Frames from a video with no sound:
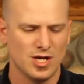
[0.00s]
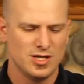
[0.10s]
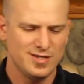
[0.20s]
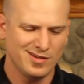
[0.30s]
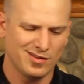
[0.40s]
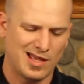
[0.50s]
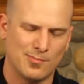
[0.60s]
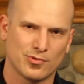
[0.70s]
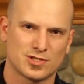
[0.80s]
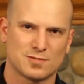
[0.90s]
You get a lot
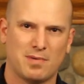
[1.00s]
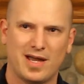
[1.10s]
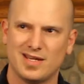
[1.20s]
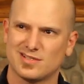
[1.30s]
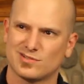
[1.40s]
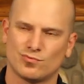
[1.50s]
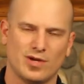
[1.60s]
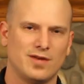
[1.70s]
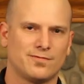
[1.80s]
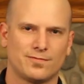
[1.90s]
more spice,
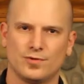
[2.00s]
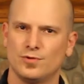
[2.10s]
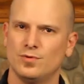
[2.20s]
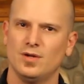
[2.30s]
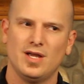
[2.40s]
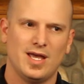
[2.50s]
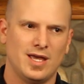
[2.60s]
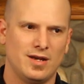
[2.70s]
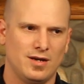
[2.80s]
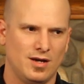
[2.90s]
red fruit,
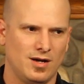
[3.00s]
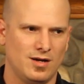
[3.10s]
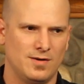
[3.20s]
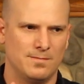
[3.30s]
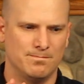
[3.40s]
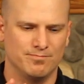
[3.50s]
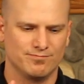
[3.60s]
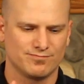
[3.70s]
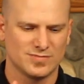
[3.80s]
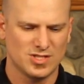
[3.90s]
and um,
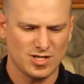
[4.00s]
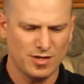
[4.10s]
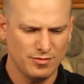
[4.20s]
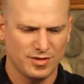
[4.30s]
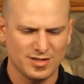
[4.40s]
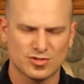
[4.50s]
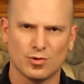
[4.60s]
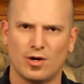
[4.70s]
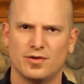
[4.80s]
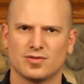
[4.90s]
just other things going on here.